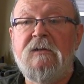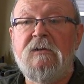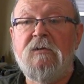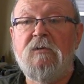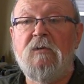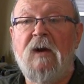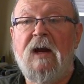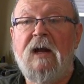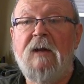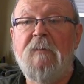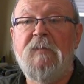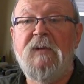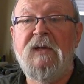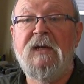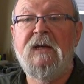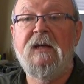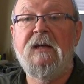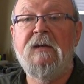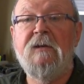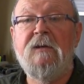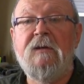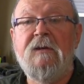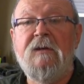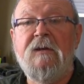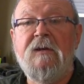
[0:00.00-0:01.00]

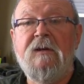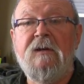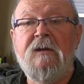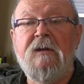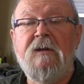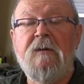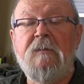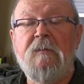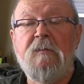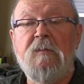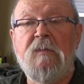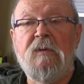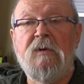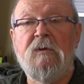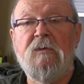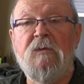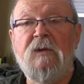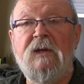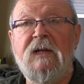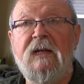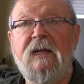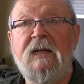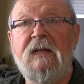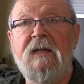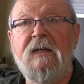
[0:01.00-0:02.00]
Grampian
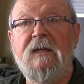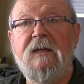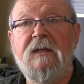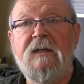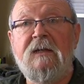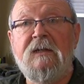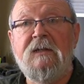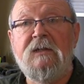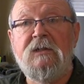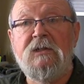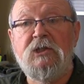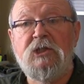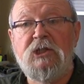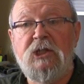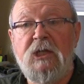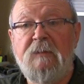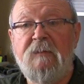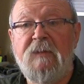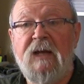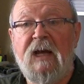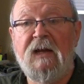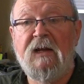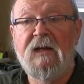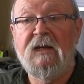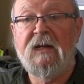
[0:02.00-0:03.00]
Marine
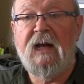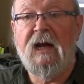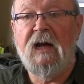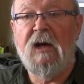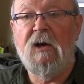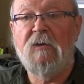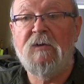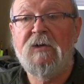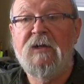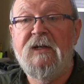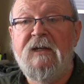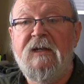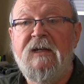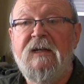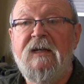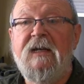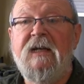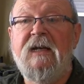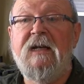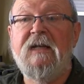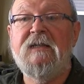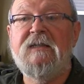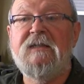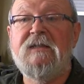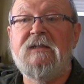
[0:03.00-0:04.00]
Gmail account.
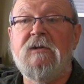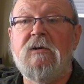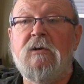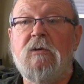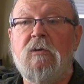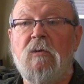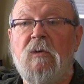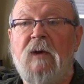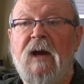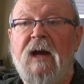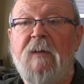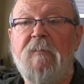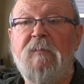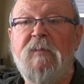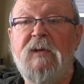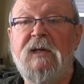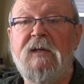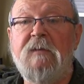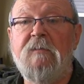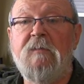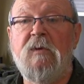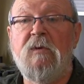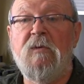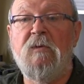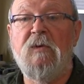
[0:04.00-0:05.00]
It's
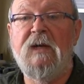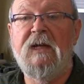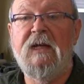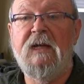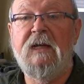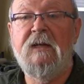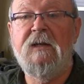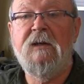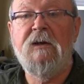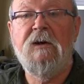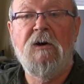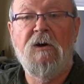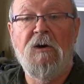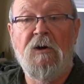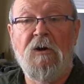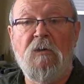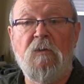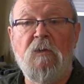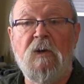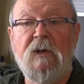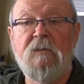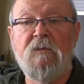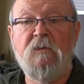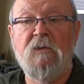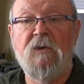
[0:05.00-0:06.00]
Grampian Marine, all
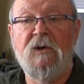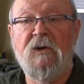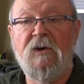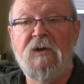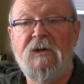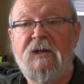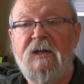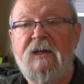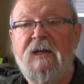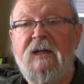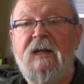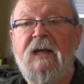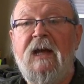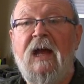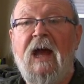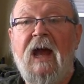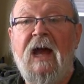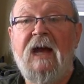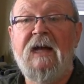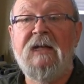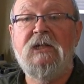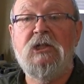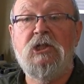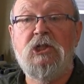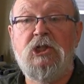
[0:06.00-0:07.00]
one word,
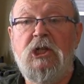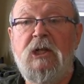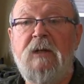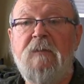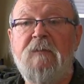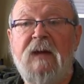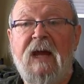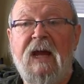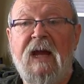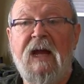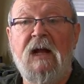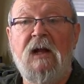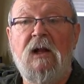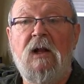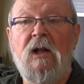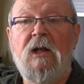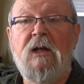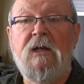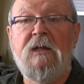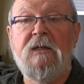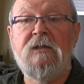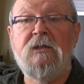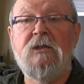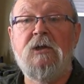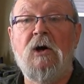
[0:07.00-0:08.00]
at
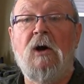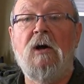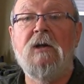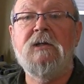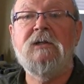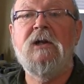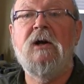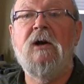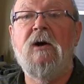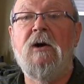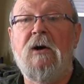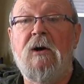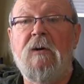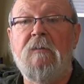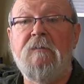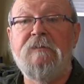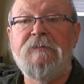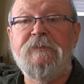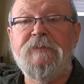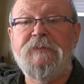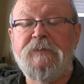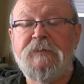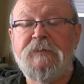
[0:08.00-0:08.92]
gmail.com.